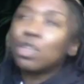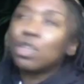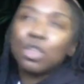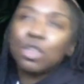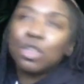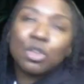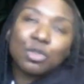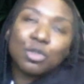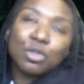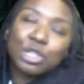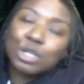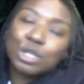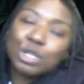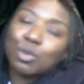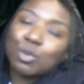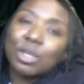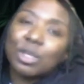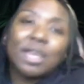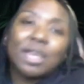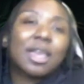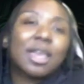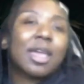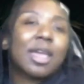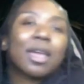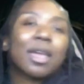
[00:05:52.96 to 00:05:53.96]
you just
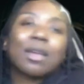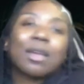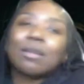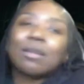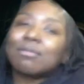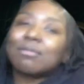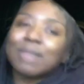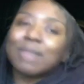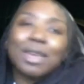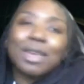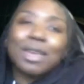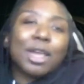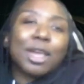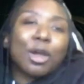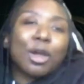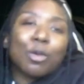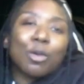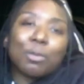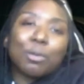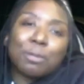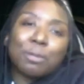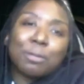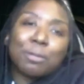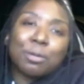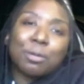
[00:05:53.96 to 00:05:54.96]
really can't care
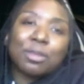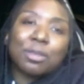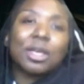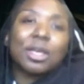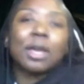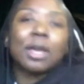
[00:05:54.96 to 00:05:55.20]
what people think.